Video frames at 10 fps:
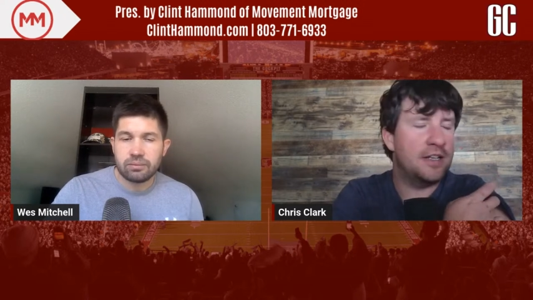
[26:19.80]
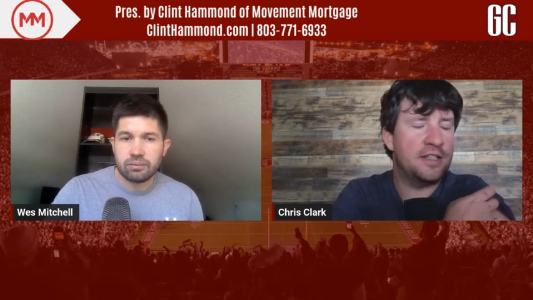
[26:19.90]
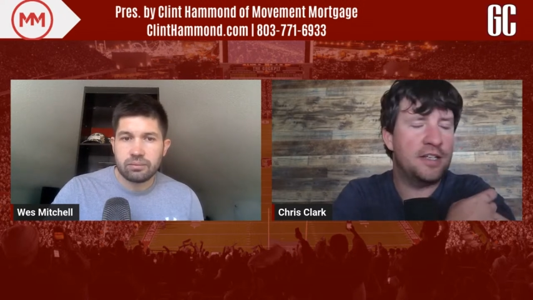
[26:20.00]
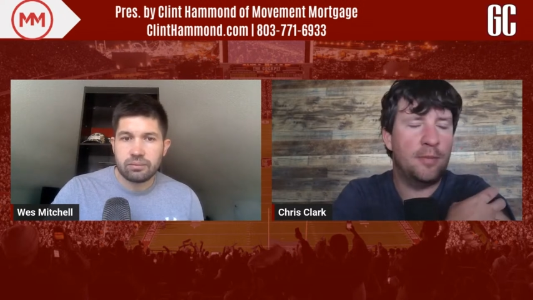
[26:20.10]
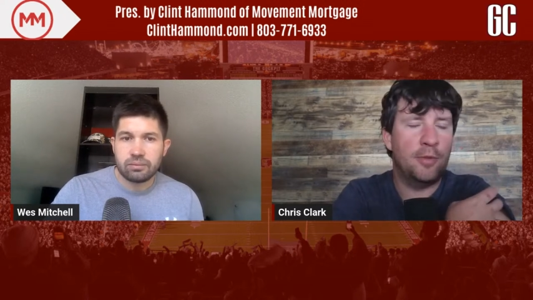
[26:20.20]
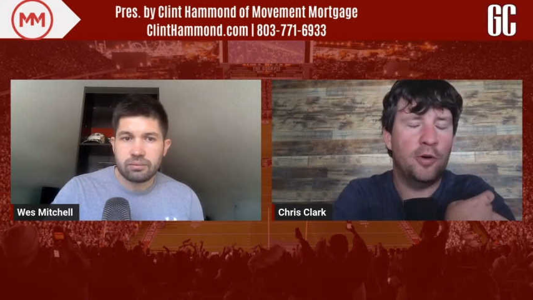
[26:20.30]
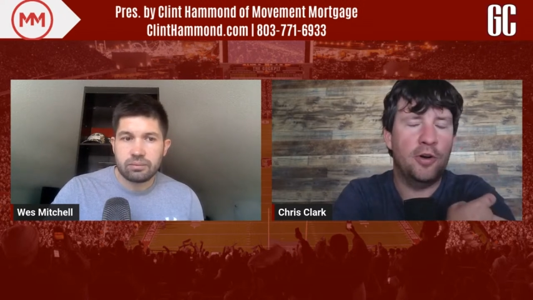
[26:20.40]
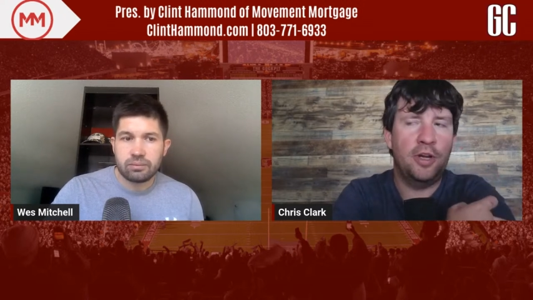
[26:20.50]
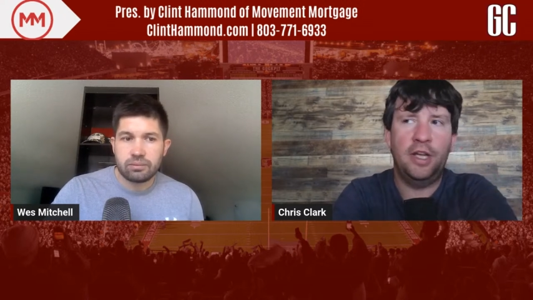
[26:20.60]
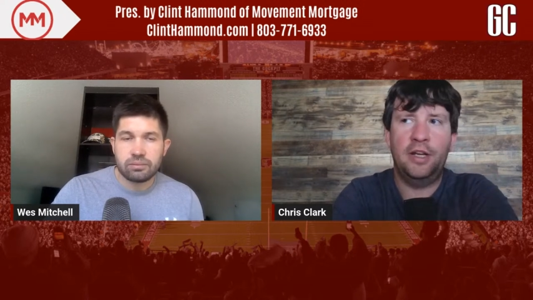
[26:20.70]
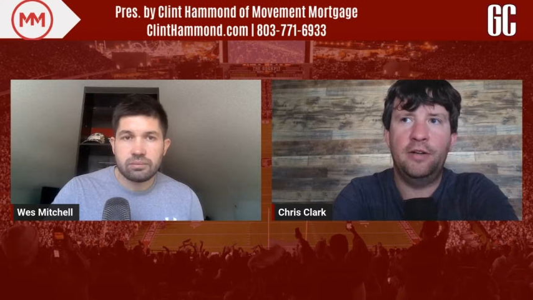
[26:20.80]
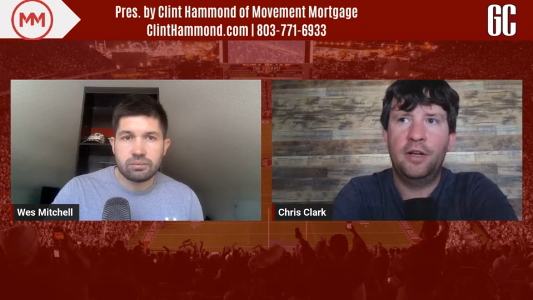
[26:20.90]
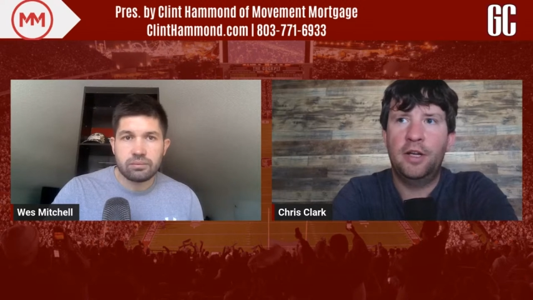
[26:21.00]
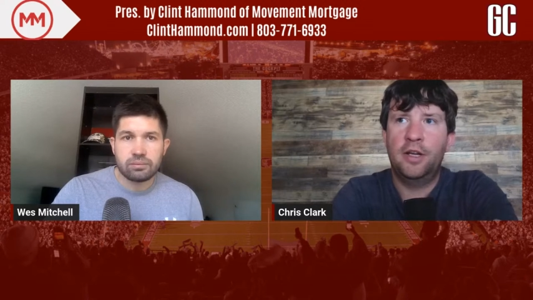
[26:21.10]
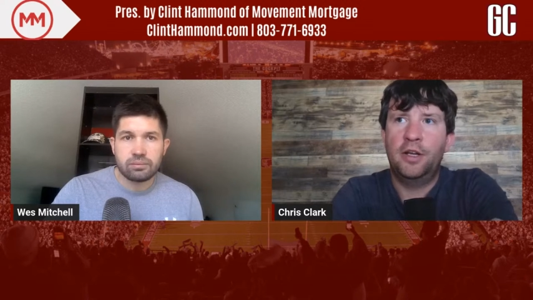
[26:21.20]
Speaker 1: of similar in,
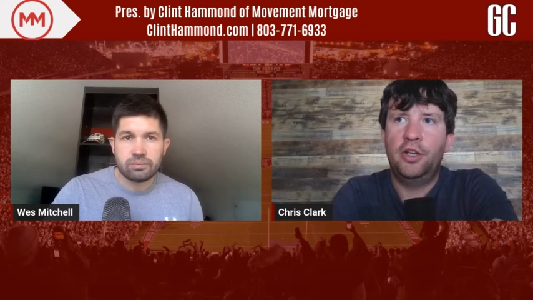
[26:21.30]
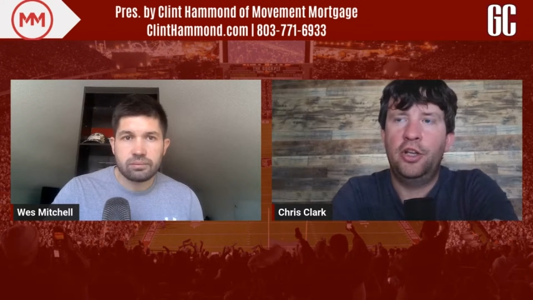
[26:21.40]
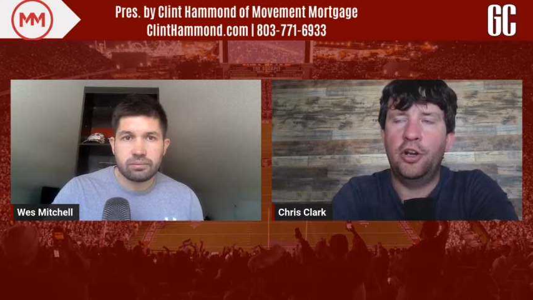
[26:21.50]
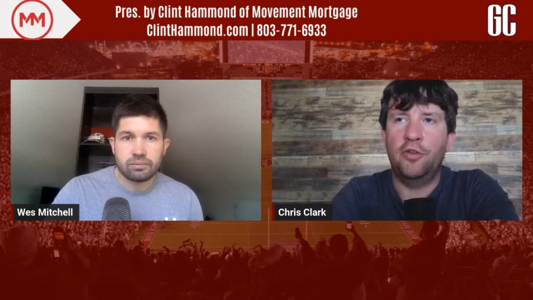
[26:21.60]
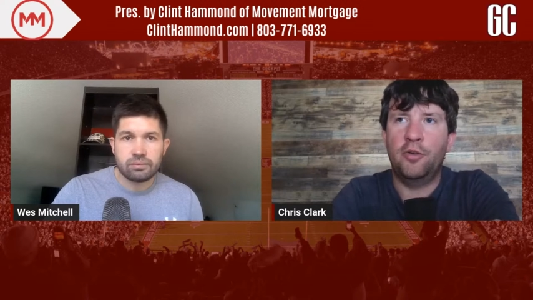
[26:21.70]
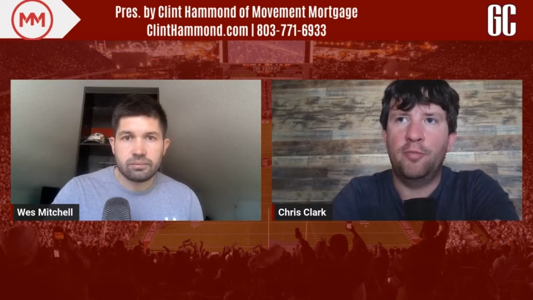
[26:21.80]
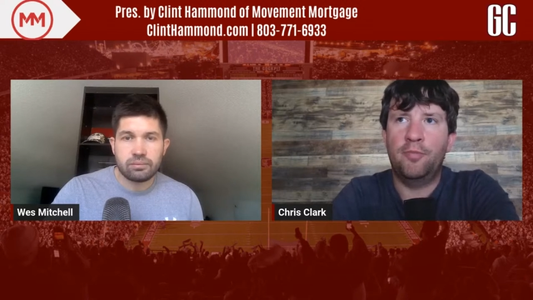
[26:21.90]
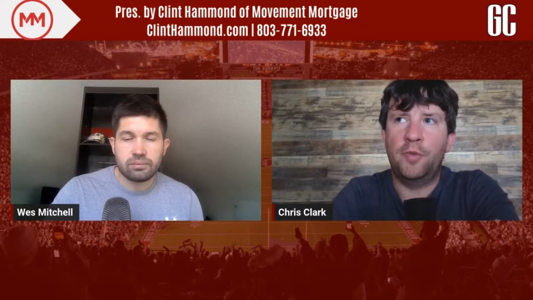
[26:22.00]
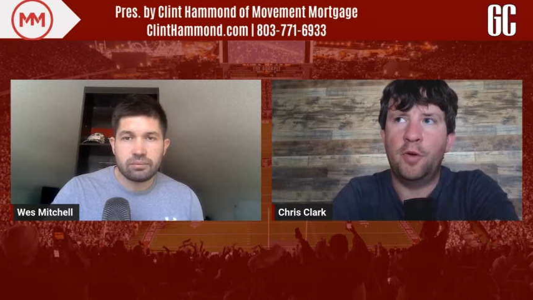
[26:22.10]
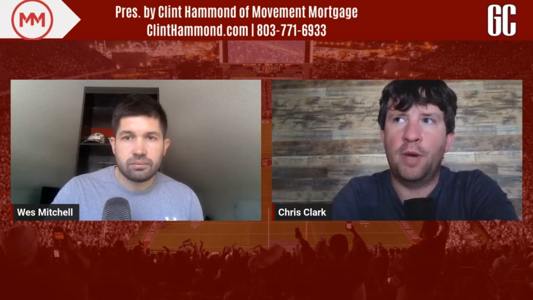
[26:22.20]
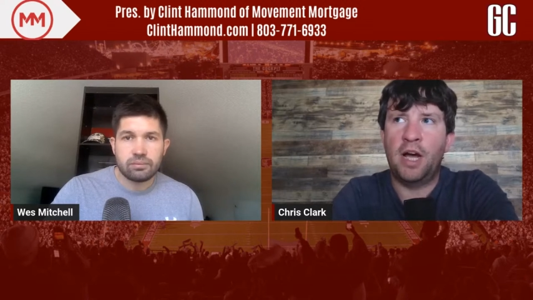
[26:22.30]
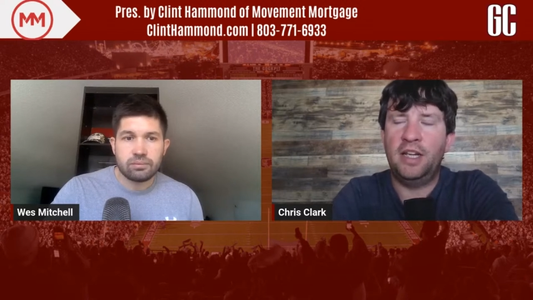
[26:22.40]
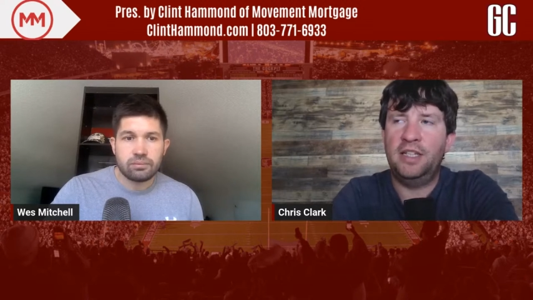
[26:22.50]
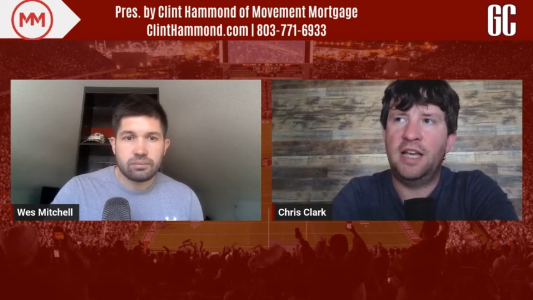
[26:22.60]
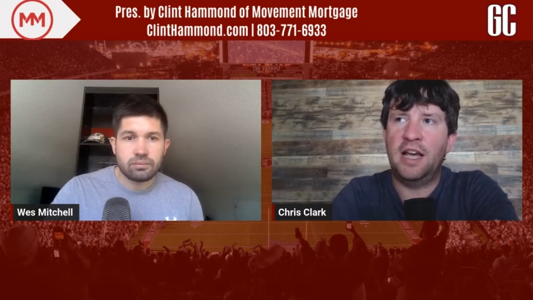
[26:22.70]
you know, their their
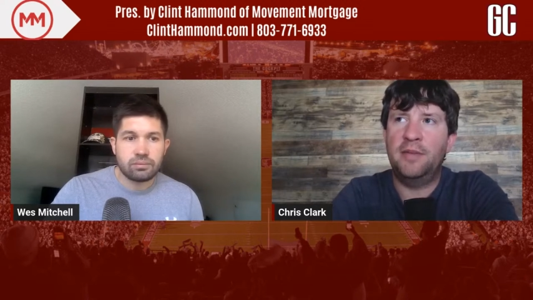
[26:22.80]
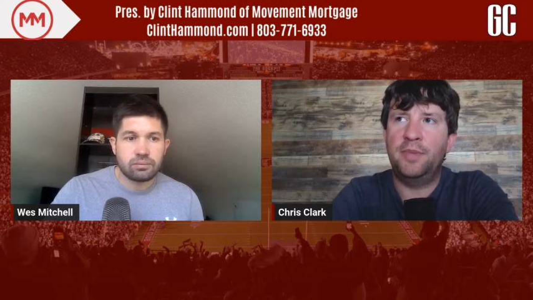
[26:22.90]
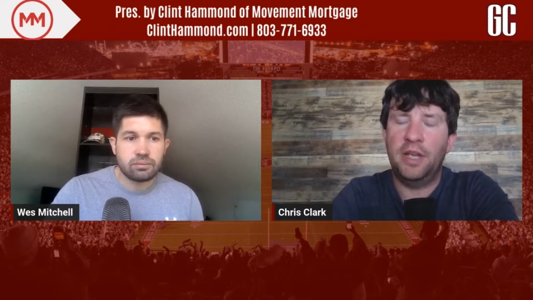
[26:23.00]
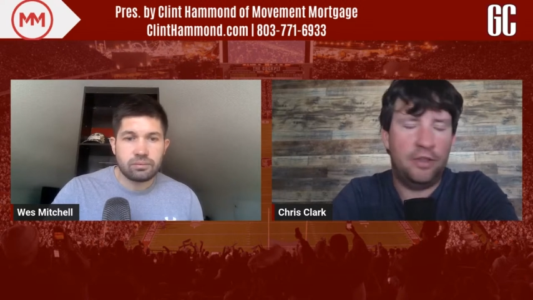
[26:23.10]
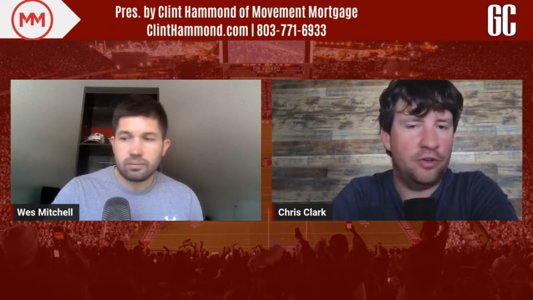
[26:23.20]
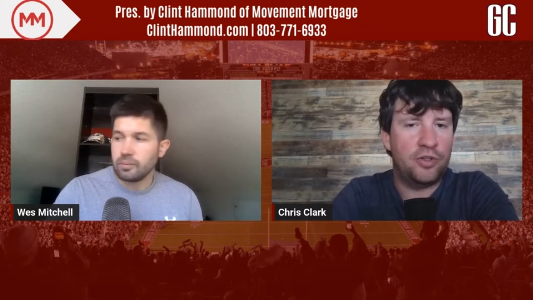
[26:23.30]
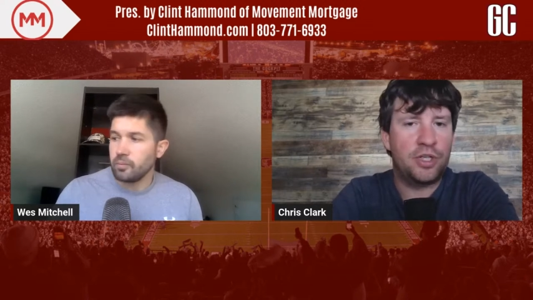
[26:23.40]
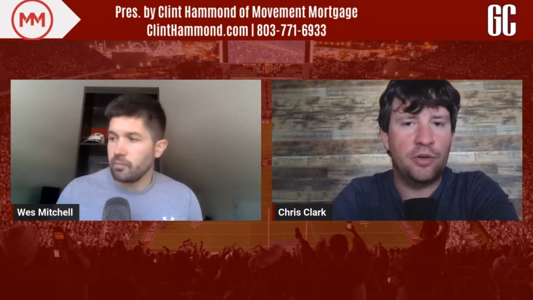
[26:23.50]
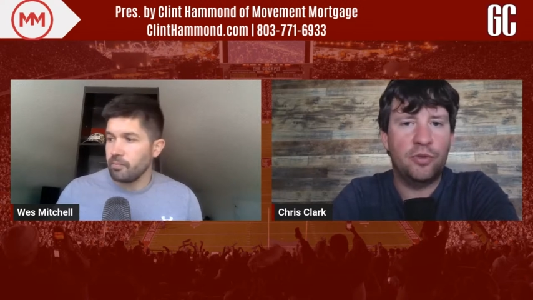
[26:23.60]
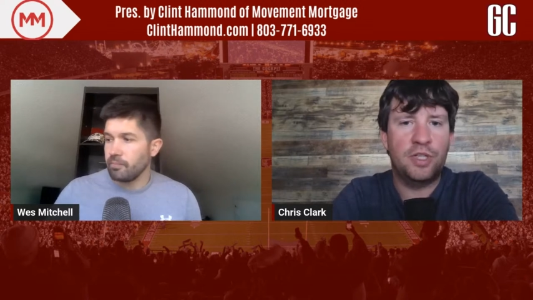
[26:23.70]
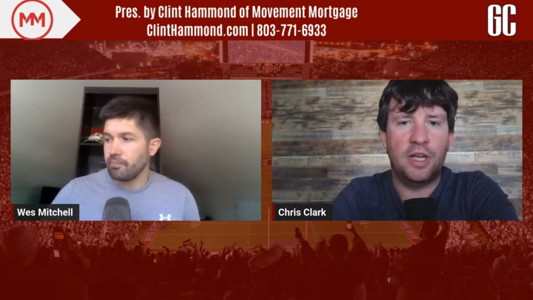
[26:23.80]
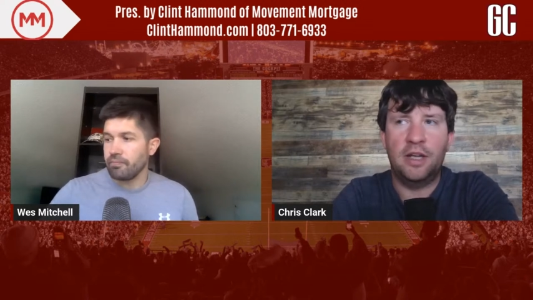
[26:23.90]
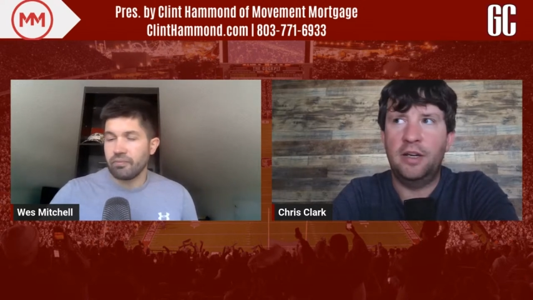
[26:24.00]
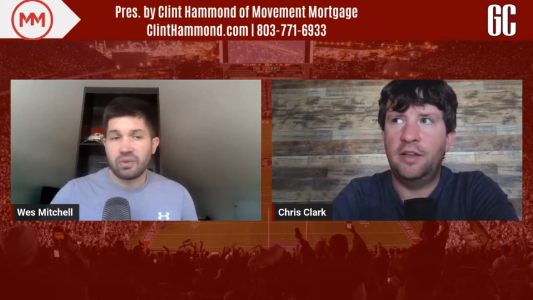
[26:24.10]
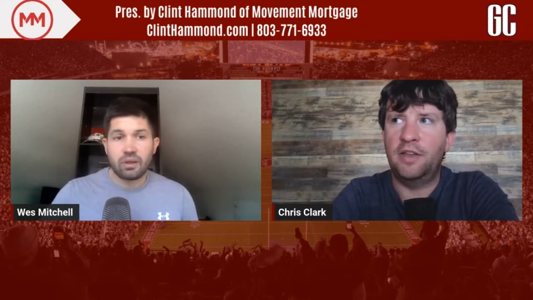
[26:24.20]
body type and their mm. skill
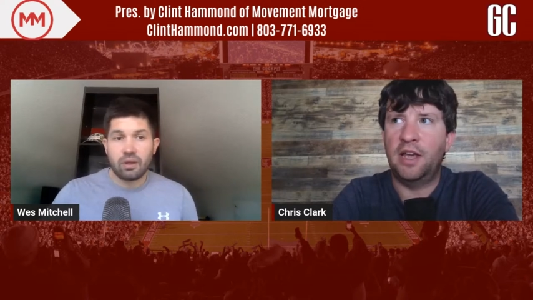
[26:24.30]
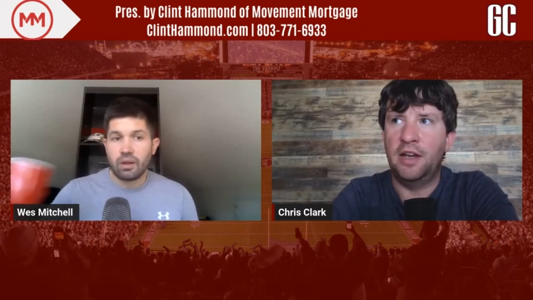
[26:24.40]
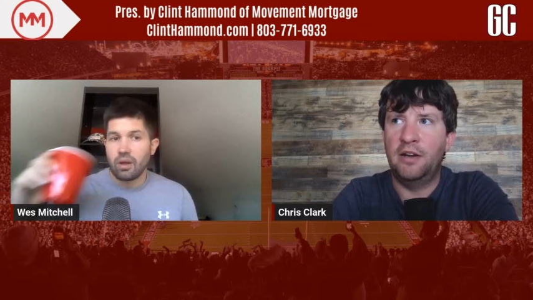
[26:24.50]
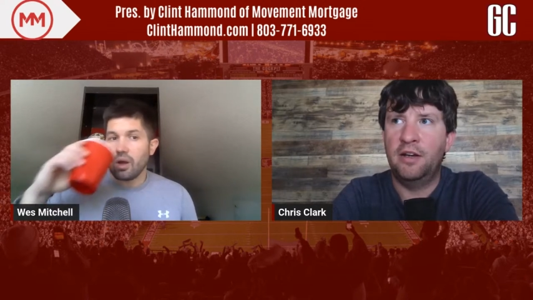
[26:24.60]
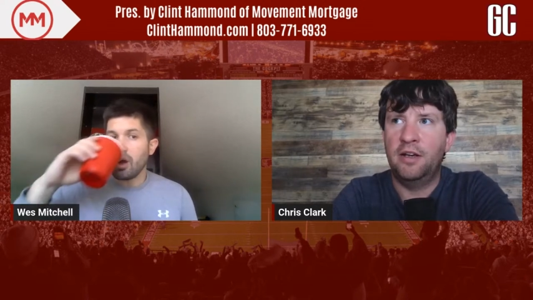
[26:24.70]
set. In that,